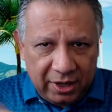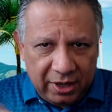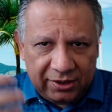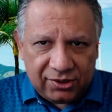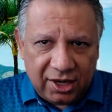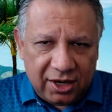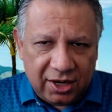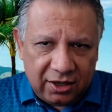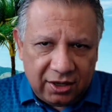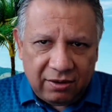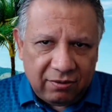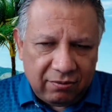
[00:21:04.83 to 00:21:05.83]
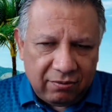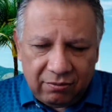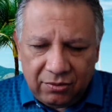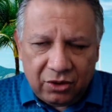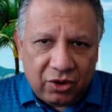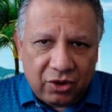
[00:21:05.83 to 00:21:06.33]
of being sick and,
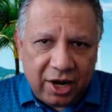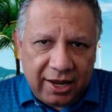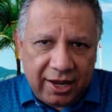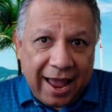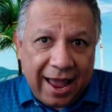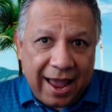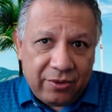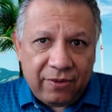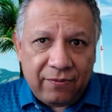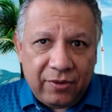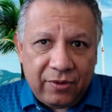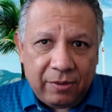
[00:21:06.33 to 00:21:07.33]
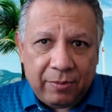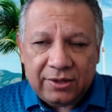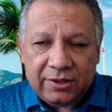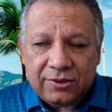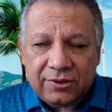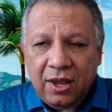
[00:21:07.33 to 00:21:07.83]
you know, trying to get out of the
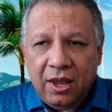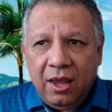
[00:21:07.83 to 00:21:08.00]
Philippines.